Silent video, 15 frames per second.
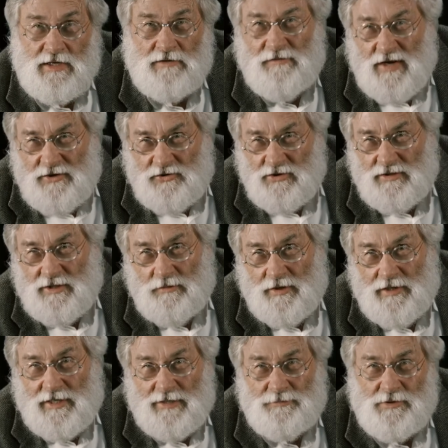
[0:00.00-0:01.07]
Eventually,
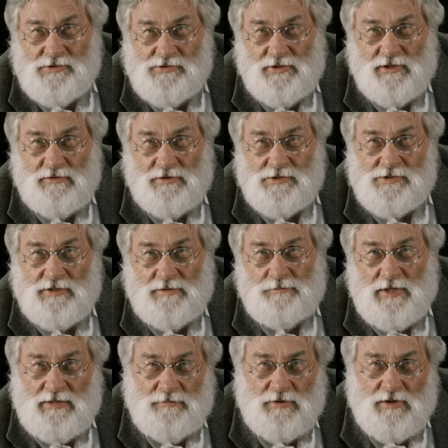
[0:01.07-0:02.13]
what happens, though, is that
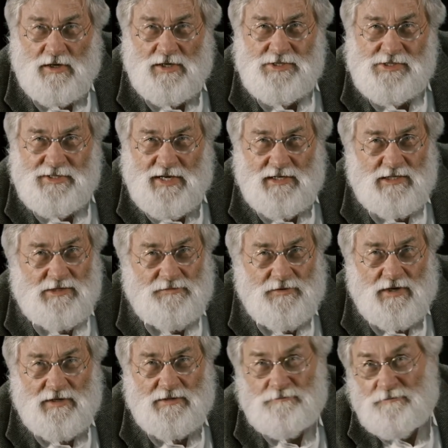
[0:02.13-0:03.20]
people are
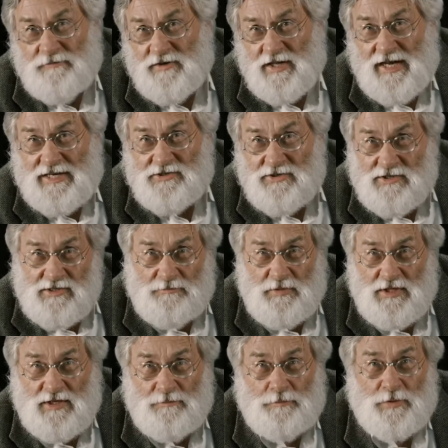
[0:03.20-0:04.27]
unsatisfied. Velasquez
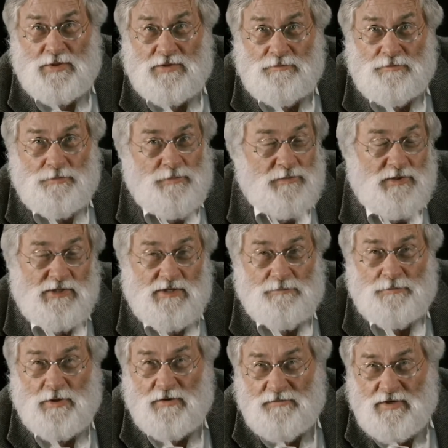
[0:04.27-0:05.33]
being a, just a
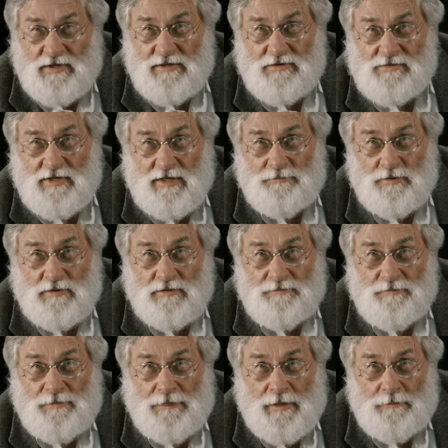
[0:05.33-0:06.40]
perfect example.
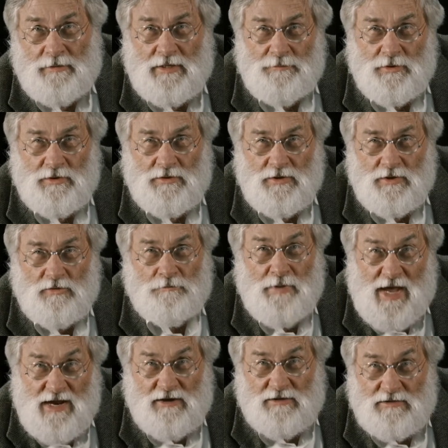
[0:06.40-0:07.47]
People,
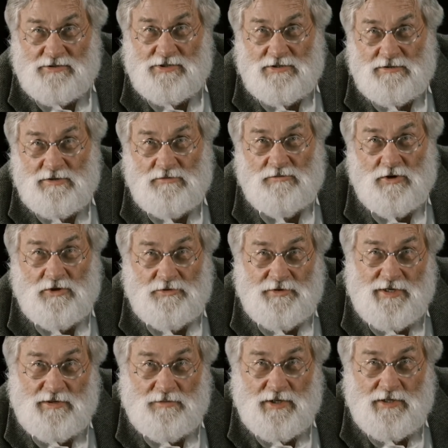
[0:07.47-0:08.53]
painters who've learned
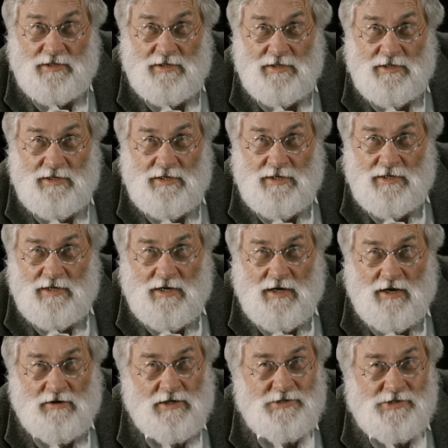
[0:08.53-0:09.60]
that way,
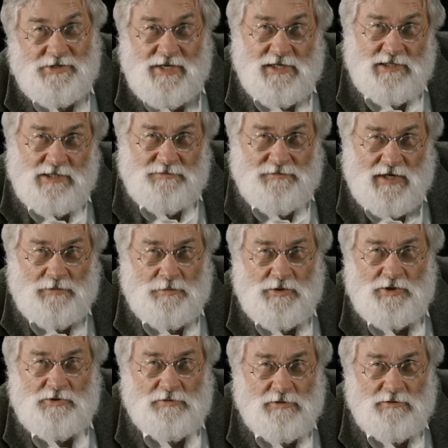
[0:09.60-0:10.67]
are unsatisfied with
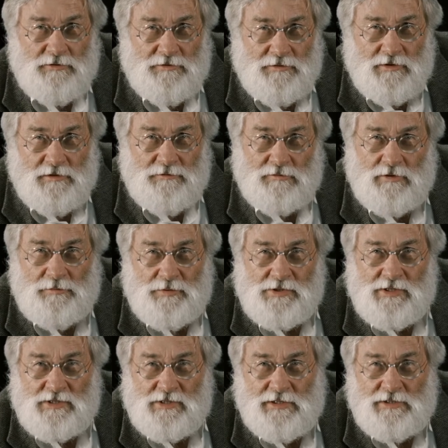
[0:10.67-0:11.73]
the truth of the
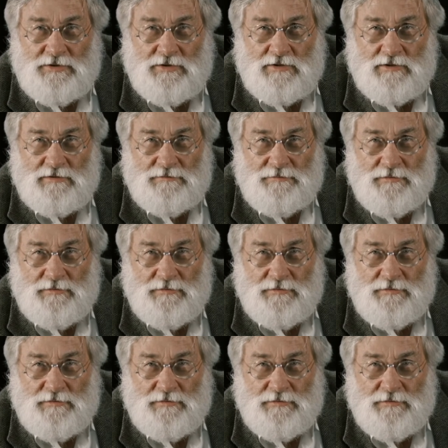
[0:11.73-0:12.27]
representation.